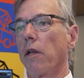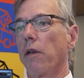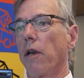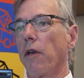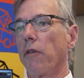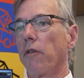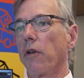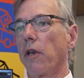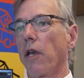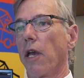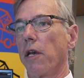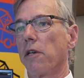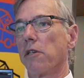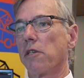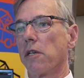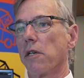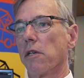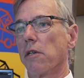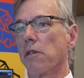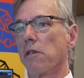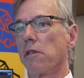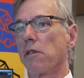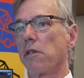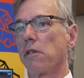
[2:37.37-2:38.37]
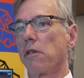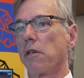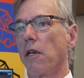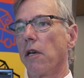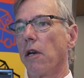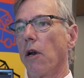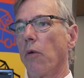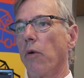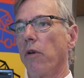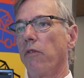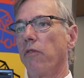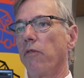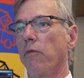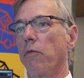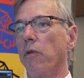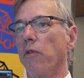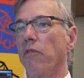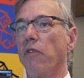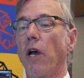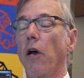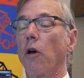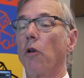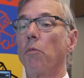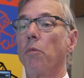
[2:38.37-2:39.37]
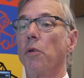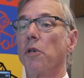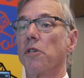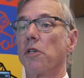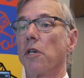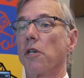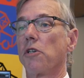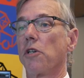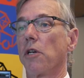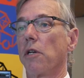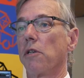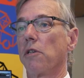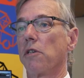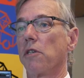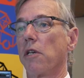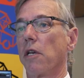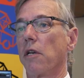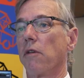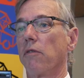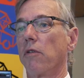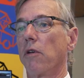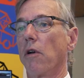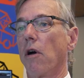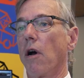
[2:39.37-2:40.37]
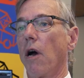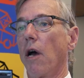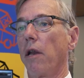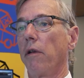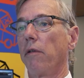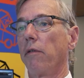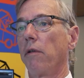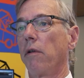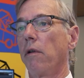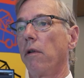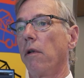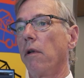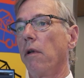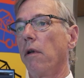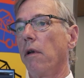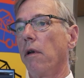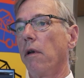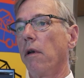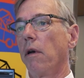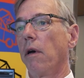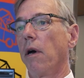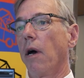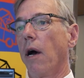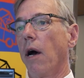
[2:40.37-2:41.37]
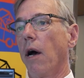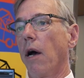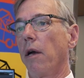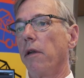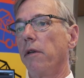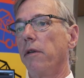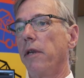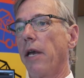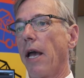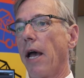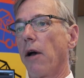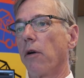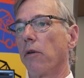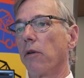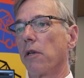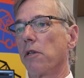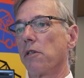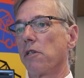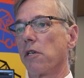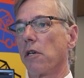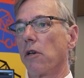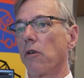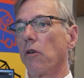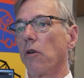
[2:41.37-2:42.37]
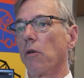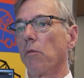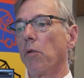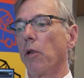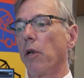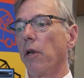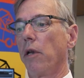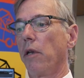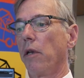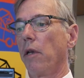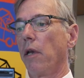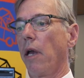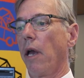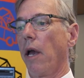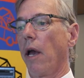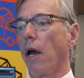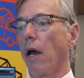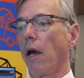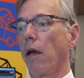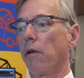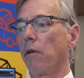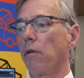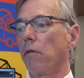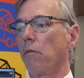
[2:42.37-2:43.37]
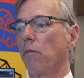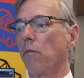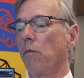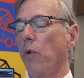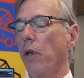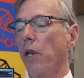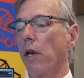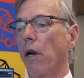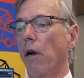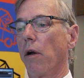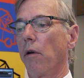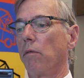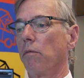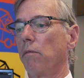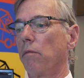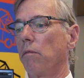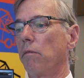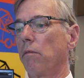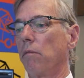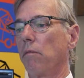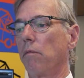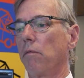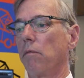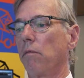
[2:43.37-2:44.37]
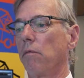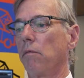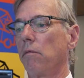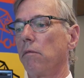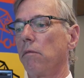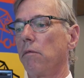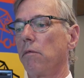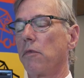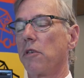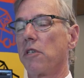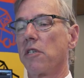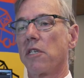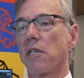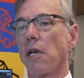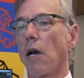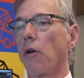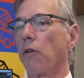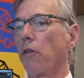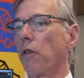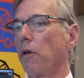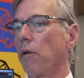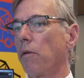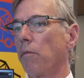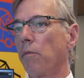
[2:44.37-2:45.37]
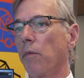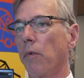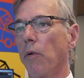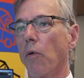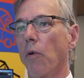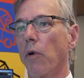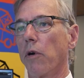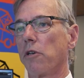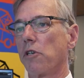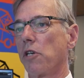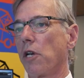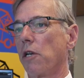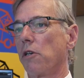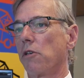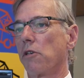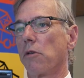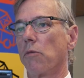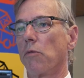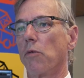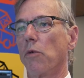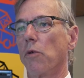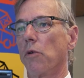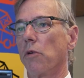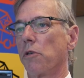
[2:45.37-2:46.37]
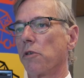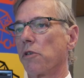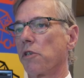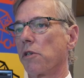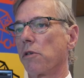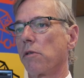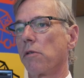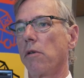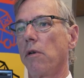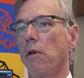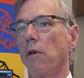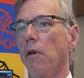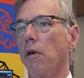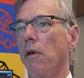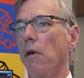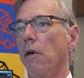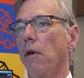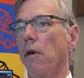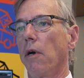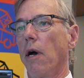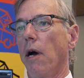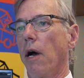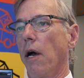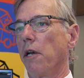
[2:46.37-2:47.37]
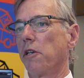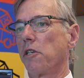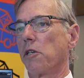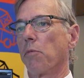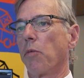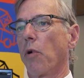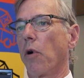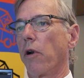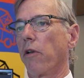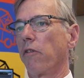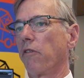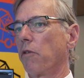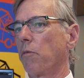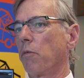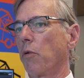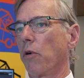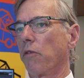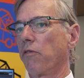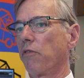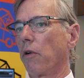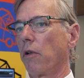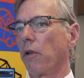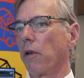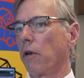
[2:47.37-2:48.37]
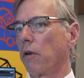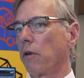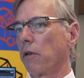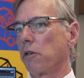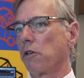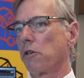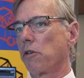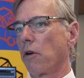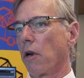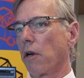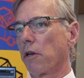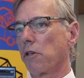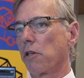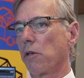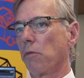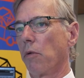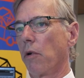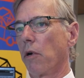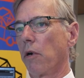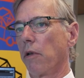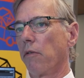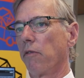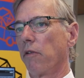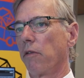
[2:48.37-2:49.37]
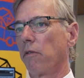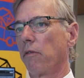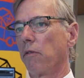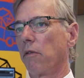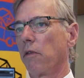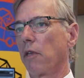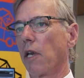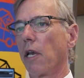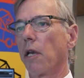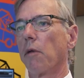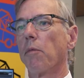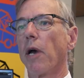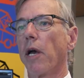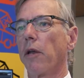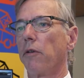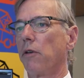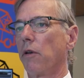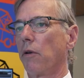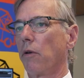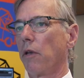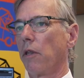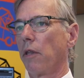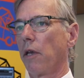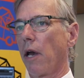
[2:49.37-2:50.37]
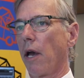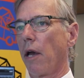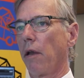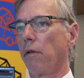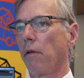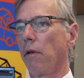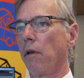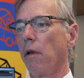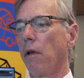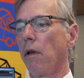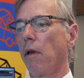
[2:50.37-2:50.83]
In other cases, we've held positions that have gone down considerably, and we don't sell them or change the rules as a part of the portfolio construction. We don't even think about doing that.